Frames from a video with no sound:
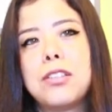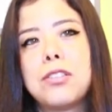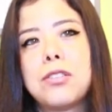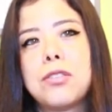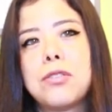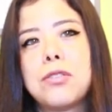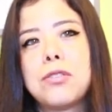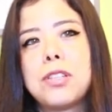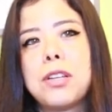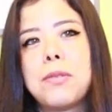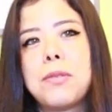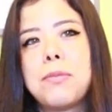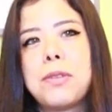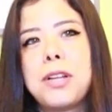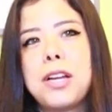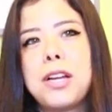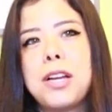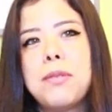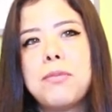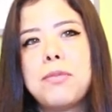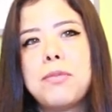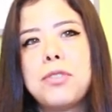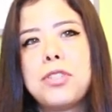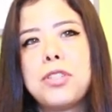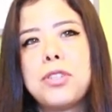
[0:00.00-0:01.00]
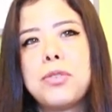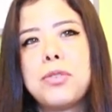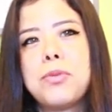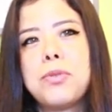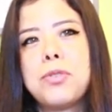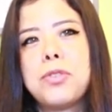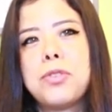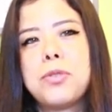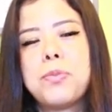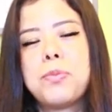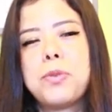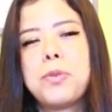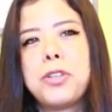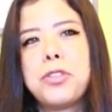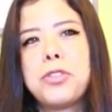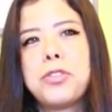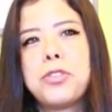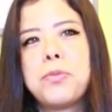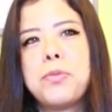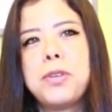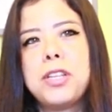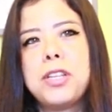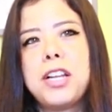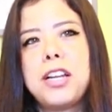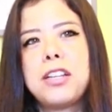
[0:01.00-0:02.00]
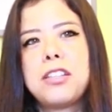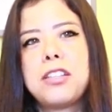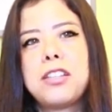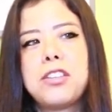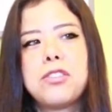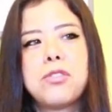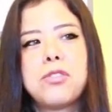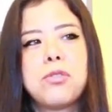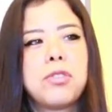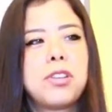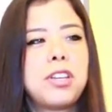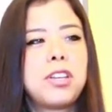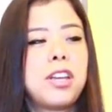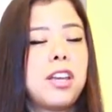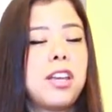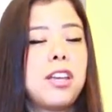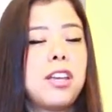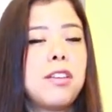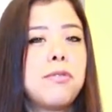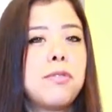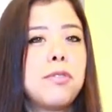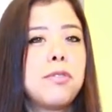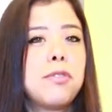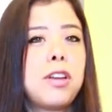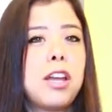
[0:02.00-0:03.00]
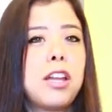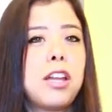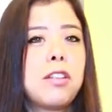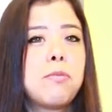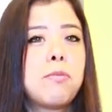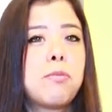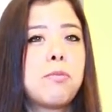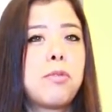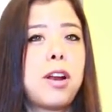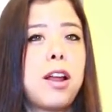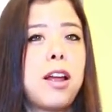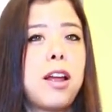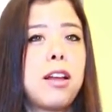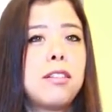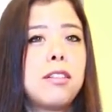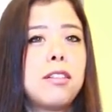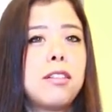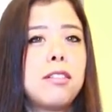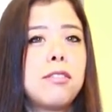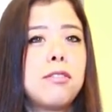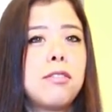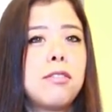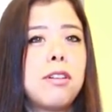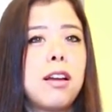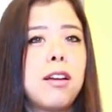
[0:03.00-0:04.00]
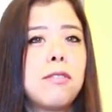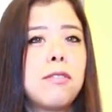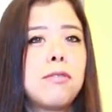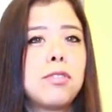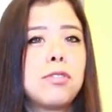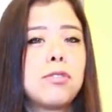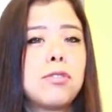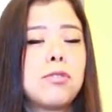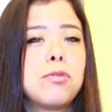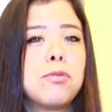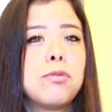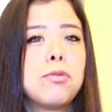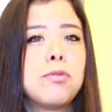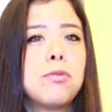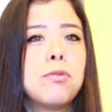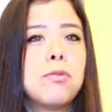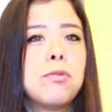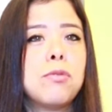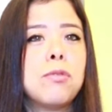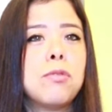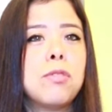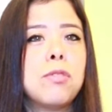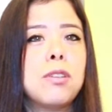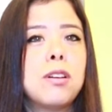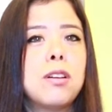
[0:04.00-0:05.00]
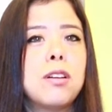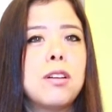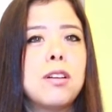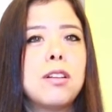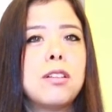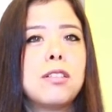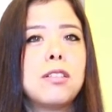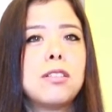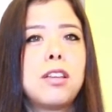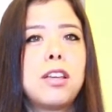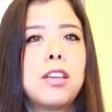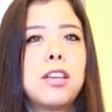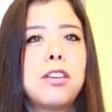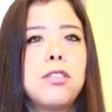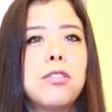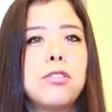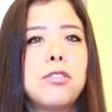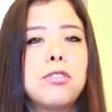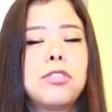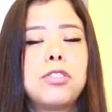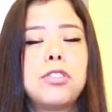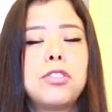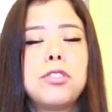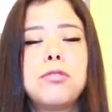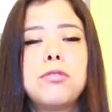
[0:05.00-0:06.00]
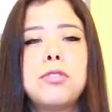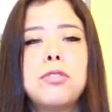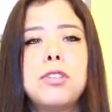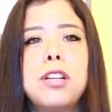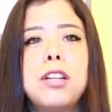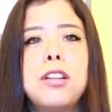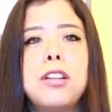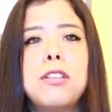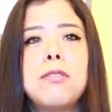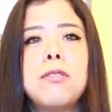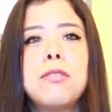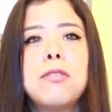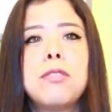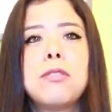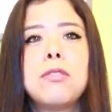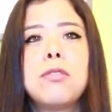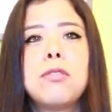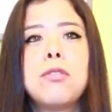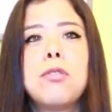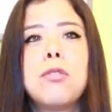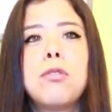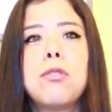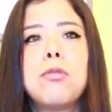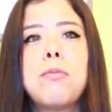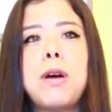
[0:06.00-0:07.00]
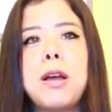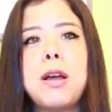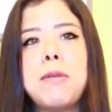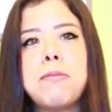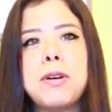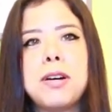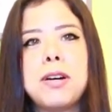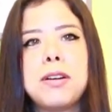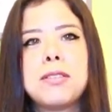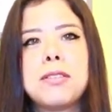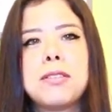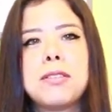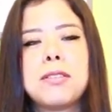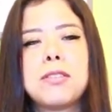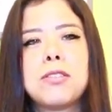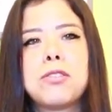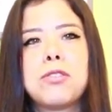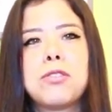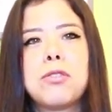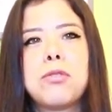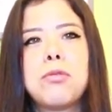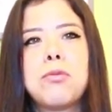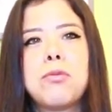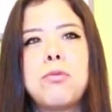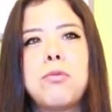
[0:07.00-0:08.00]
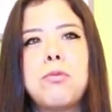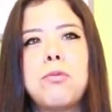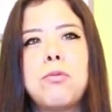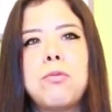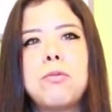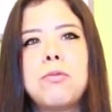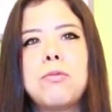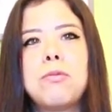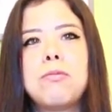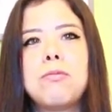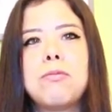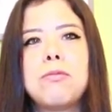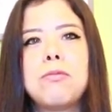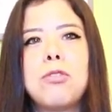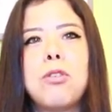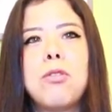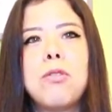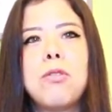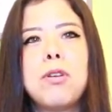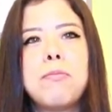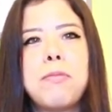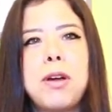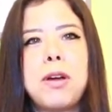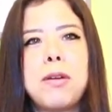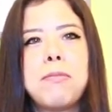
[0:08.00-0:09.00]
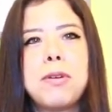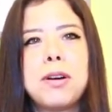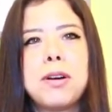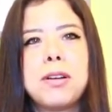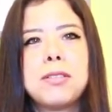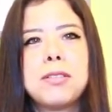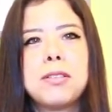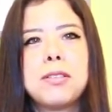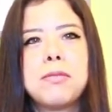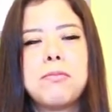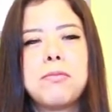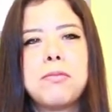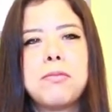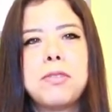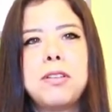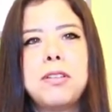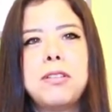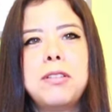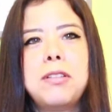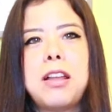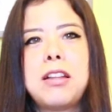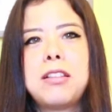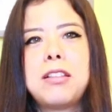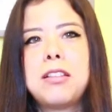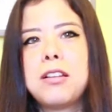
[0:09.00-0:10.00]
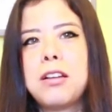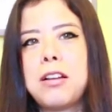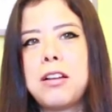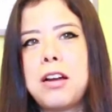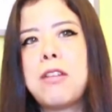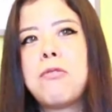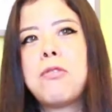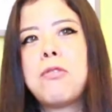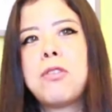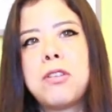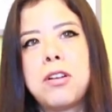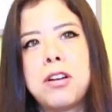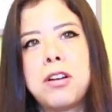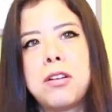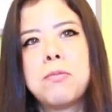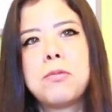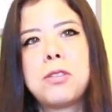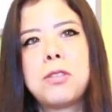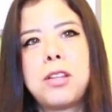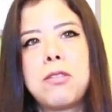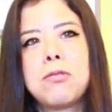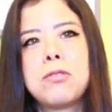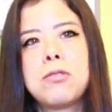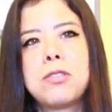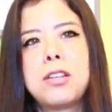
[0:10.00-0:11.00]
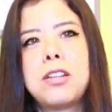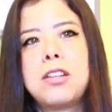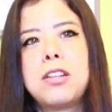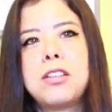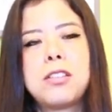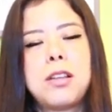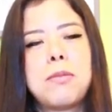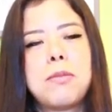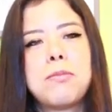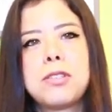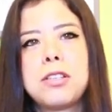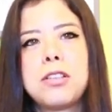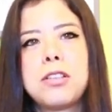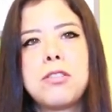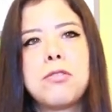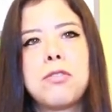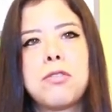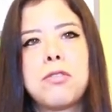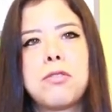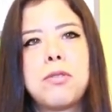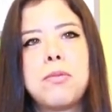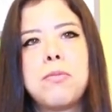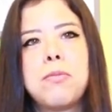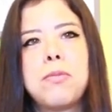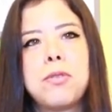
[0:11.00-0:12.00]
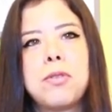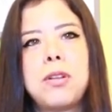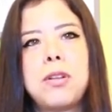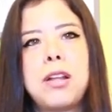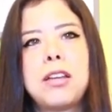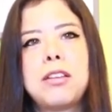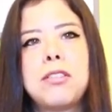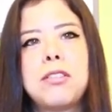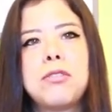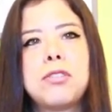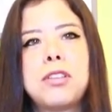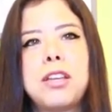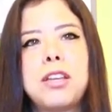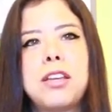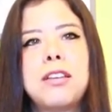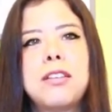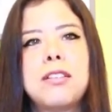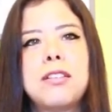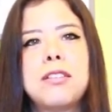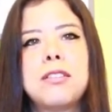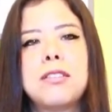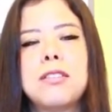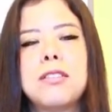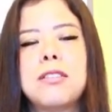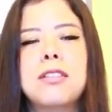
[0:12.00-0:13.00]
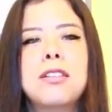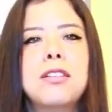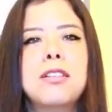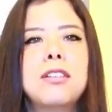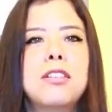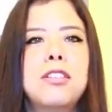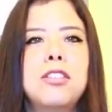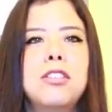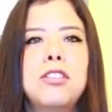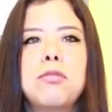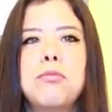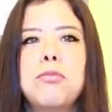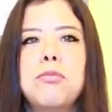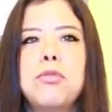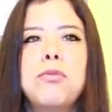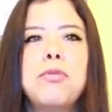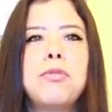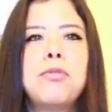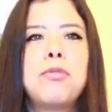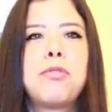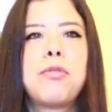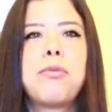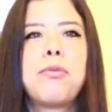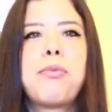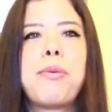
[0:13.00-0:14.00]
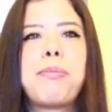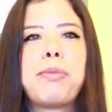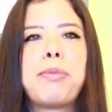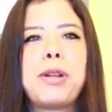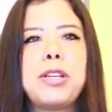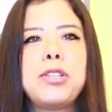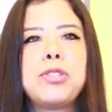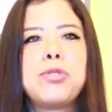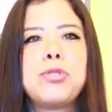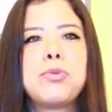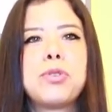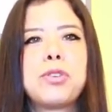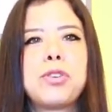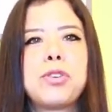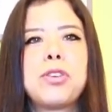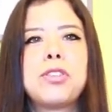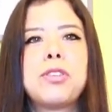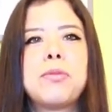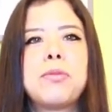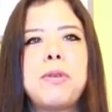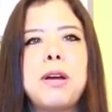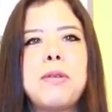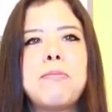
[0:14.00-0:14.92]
so sometimes she would speak to me like this okay, if you get pregnant, you have to take your children and uh, go by bus. So going by bus in, in, at the, our hometown city is something horrible. Like you take a, you move from a place to another